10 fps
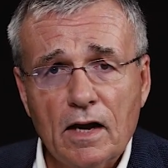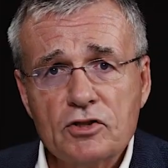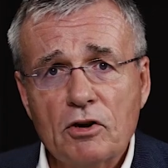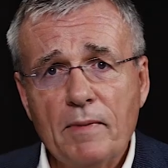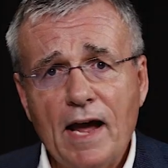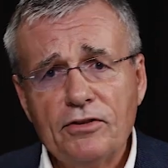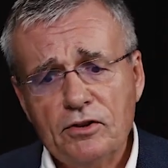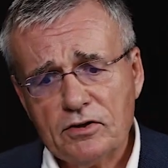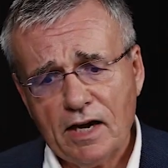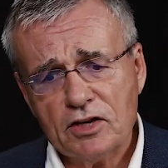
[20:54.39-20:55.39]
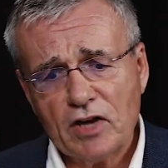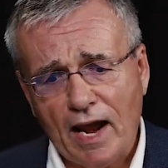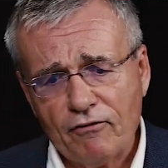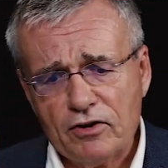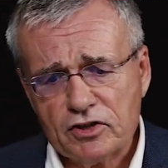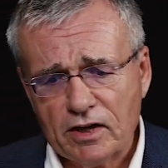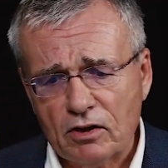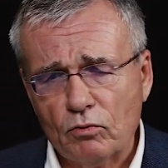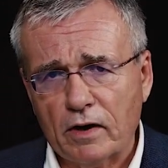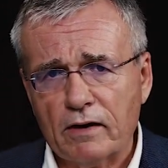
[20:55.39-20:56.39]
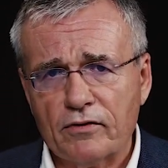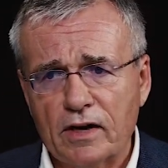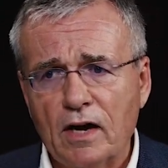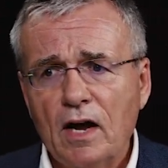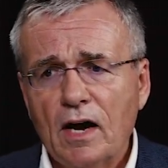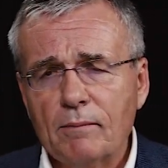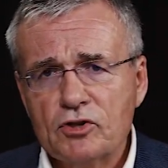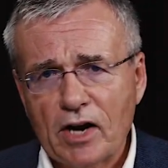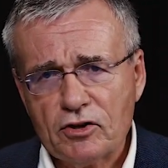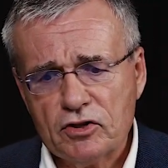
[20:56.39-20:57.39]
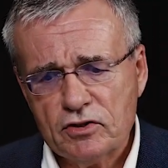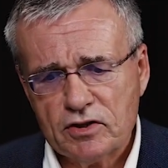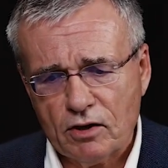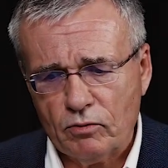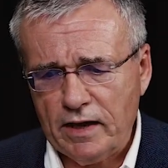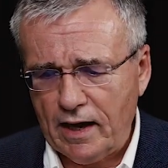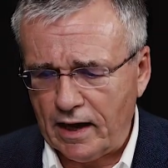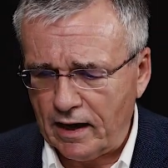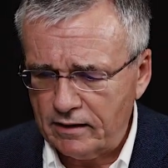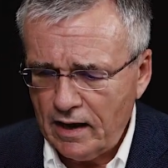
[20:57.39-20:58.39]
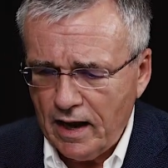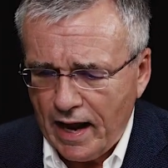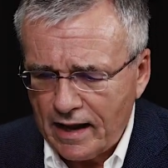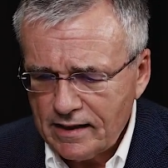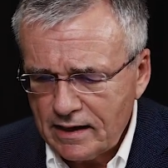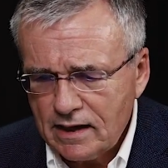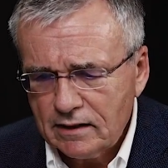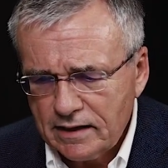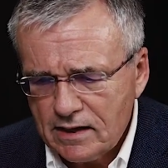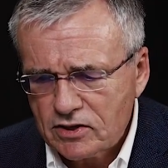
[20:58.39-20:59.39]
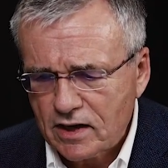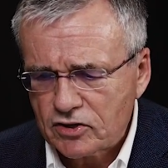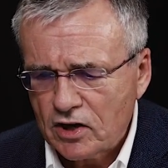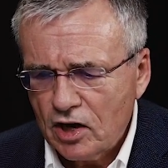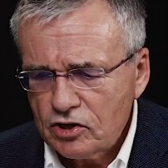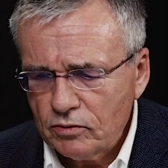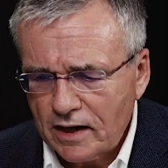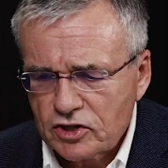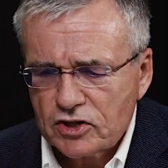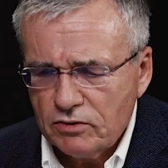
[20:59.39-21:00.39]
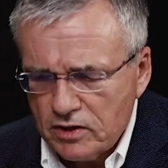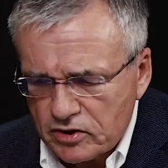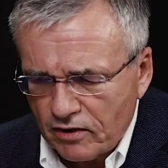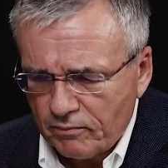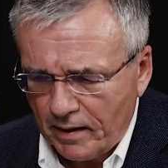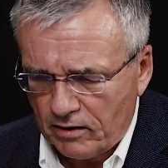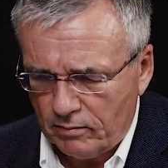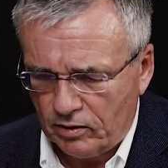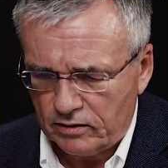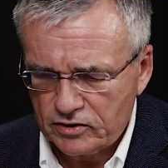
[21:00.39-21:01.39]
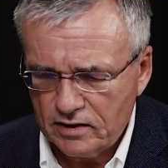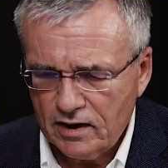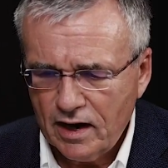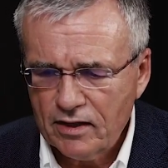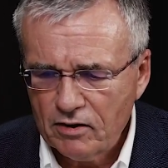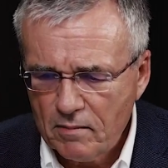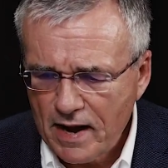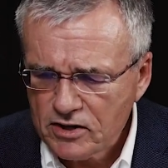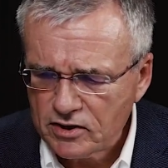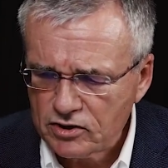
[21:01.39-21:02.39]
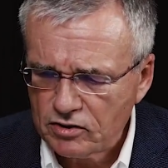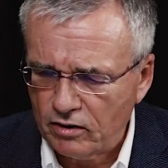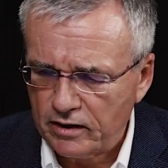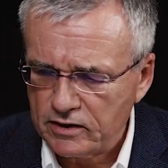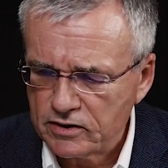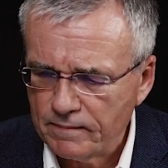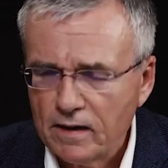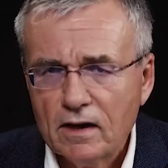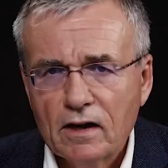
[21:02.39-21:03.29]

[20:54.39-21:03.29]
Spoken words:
And so Matthew takes every single one of the objections that we had, and then he leads us to a series of parables. And they're amazing stories.